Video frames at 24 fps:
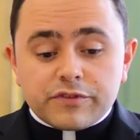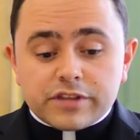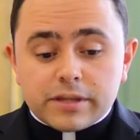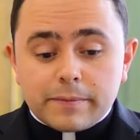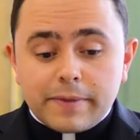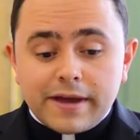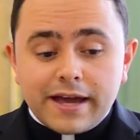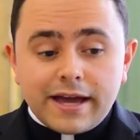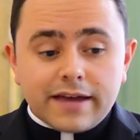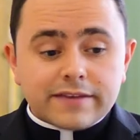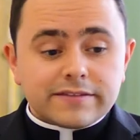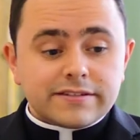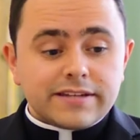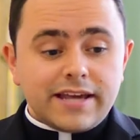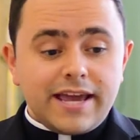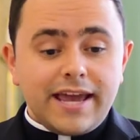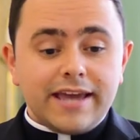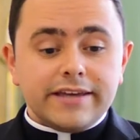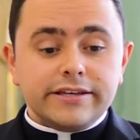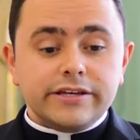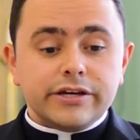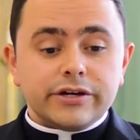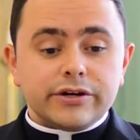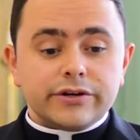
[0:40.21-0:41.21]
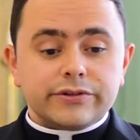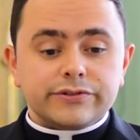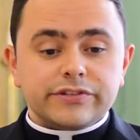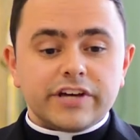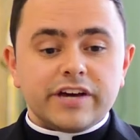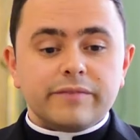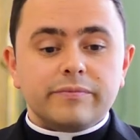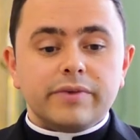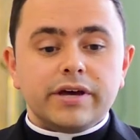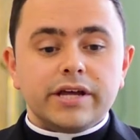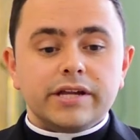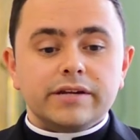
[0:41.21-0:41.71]
For the past 8 years,
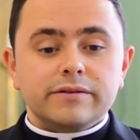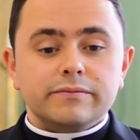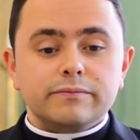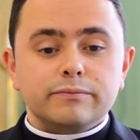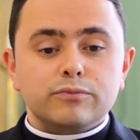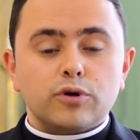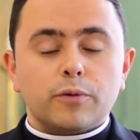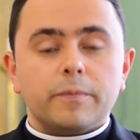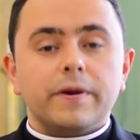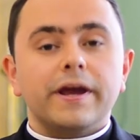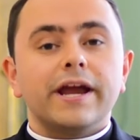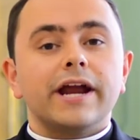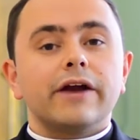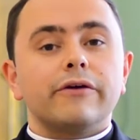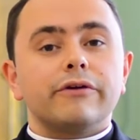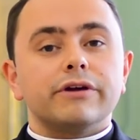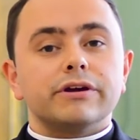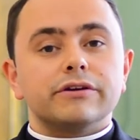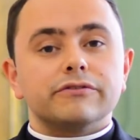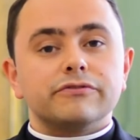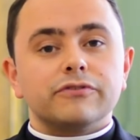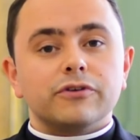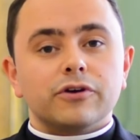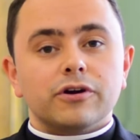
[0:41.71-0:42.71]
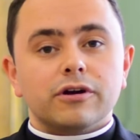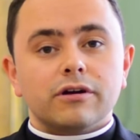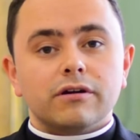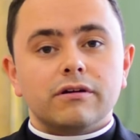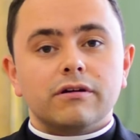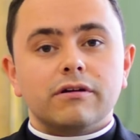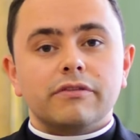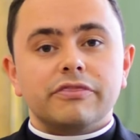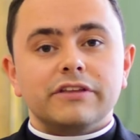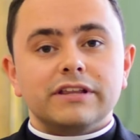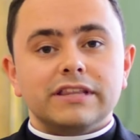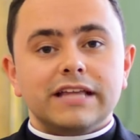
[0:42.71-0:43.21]
I've been preparing
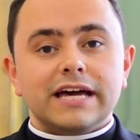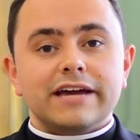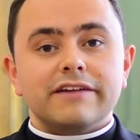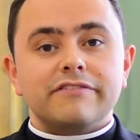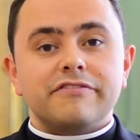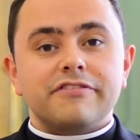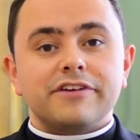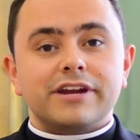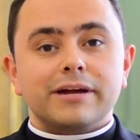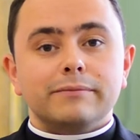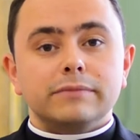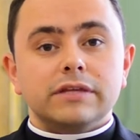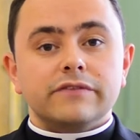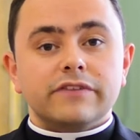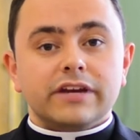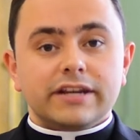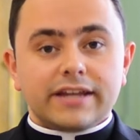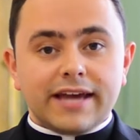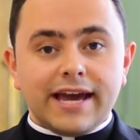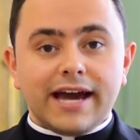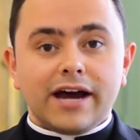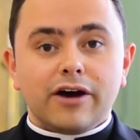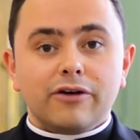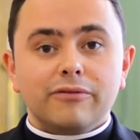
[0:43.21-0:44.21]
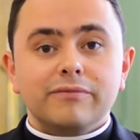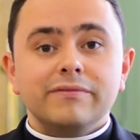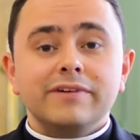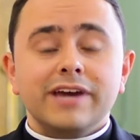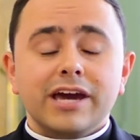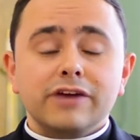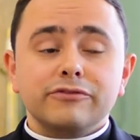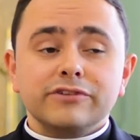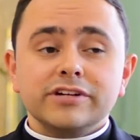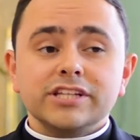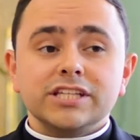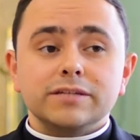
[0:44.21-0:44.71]
for the life that I'm living now,
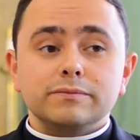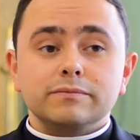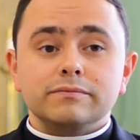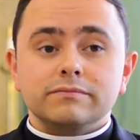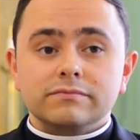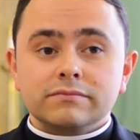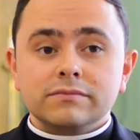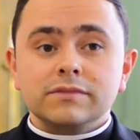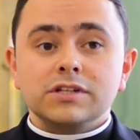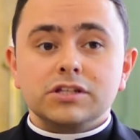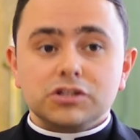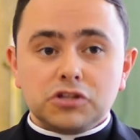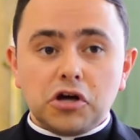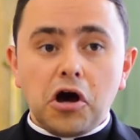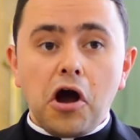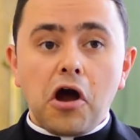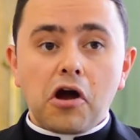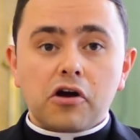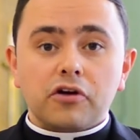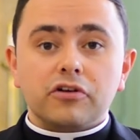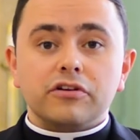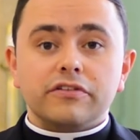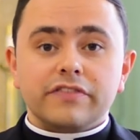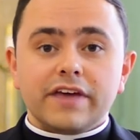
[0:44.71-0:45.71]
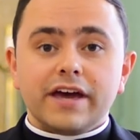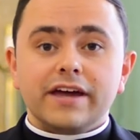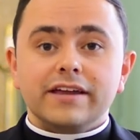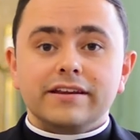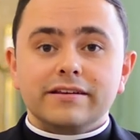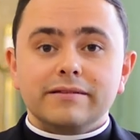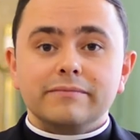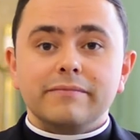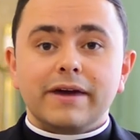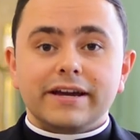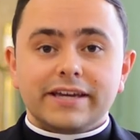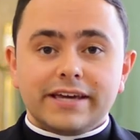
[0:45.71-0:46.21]
and really longer
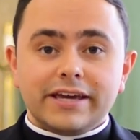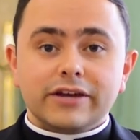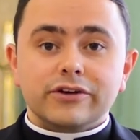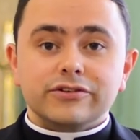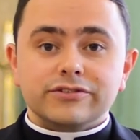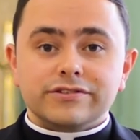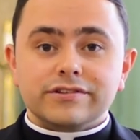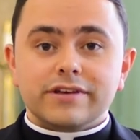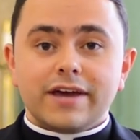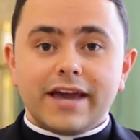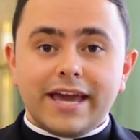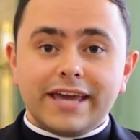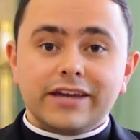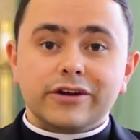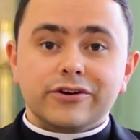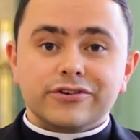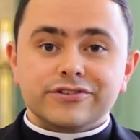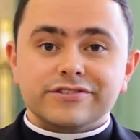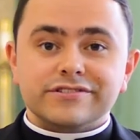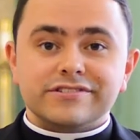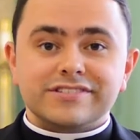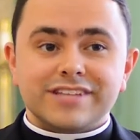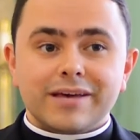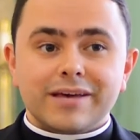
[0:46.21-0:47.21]
than my 8 years in